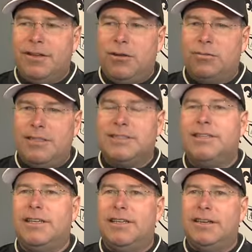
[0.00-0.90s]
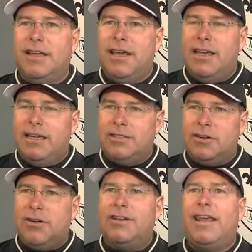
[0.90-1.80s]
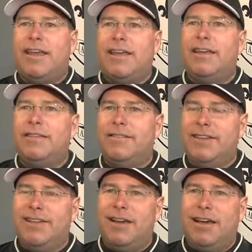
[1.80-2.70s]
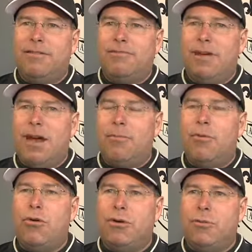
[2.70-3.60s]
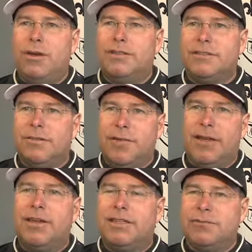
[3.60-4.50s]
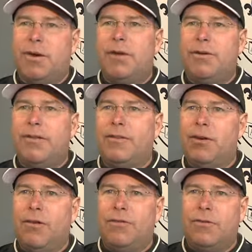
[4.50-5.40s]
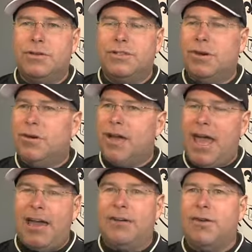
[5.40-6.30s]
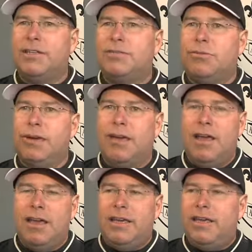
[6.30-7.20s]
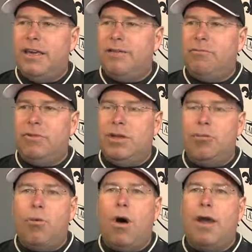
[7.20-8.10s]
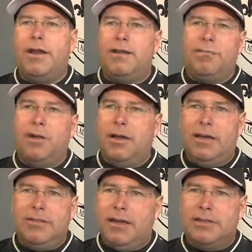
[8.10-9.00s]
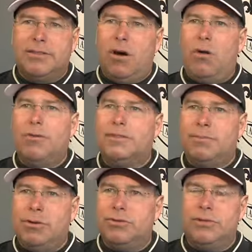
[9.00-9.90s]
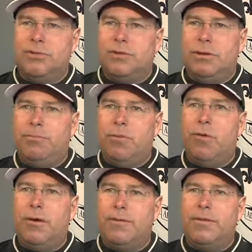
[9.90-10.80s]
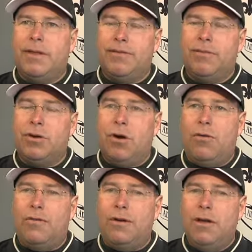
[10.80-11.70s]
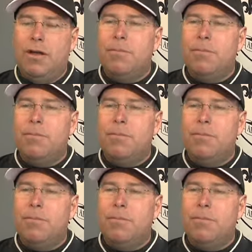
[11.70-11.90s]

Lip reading: listening, he started to take in the how important it was to think his way around the golf course. He already had a great swing. He wanted to play, and that's always the most important thing for a golfer.